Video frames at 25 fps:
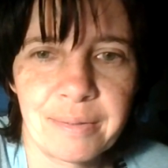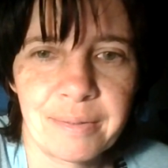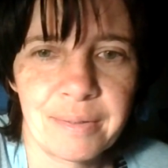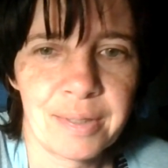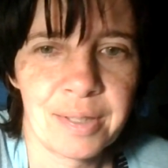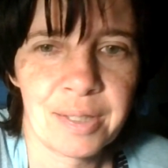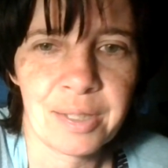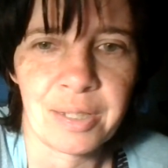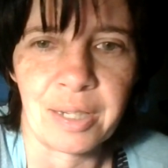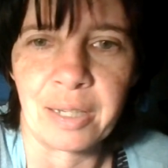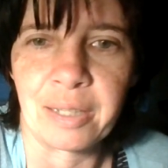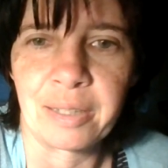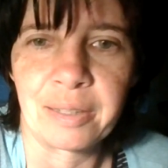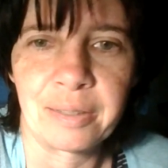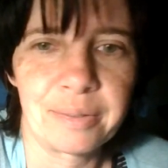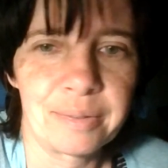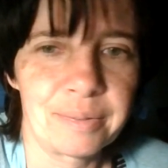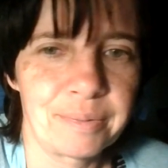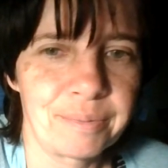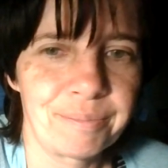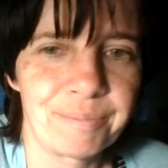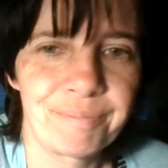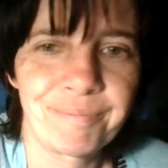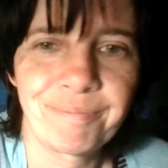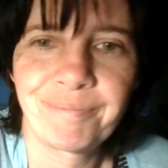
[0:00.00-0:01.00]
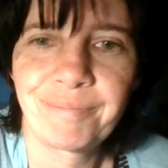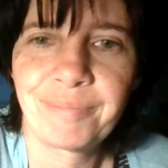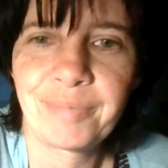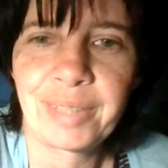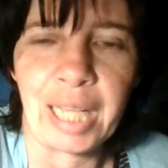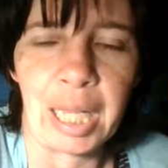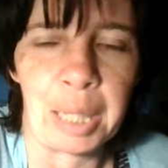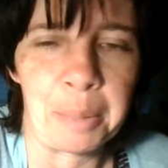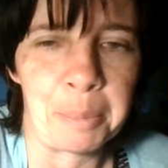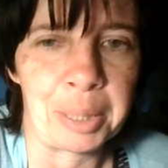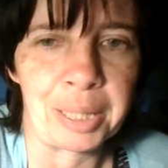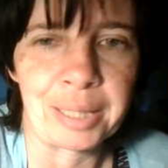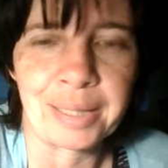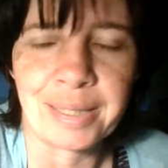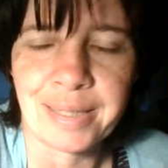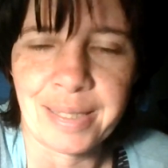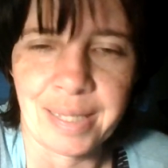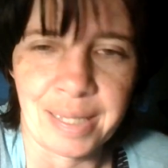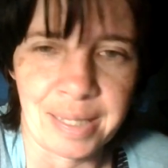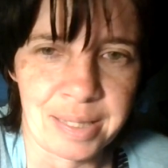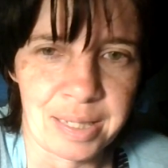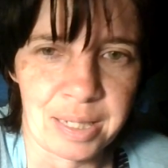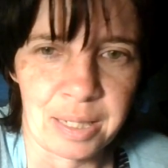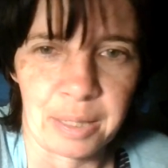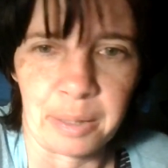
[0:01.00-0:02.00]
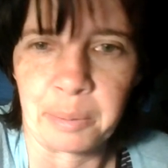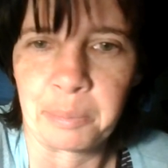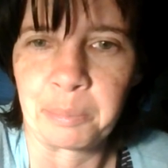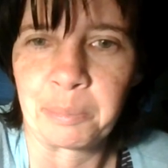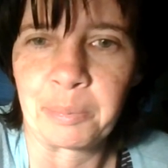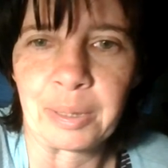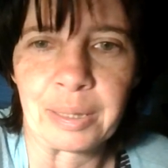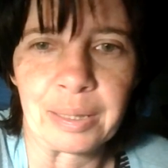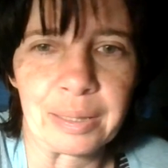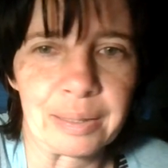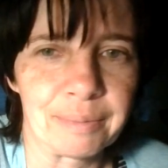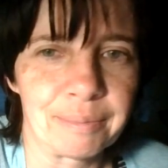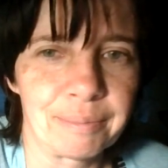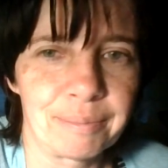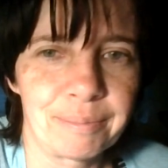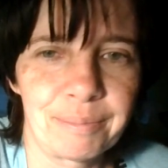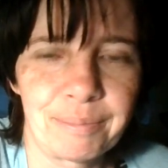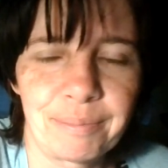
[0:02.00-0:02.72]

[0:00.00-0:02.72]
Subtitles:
start gaming the system and